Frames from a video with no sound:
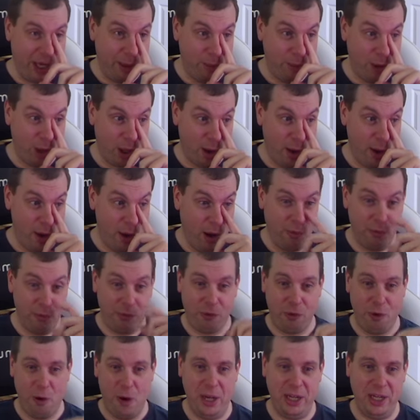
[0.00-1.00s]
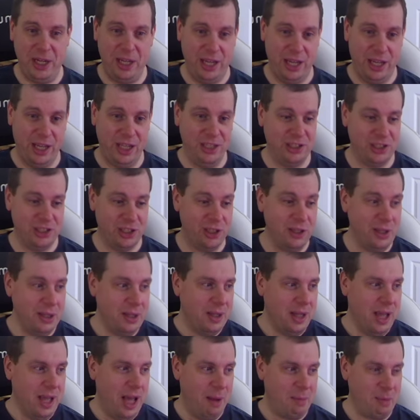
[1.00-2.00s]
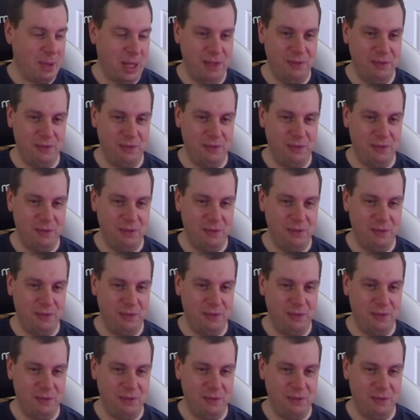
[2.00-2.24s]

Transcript: It will go out on Friday. So I'm kind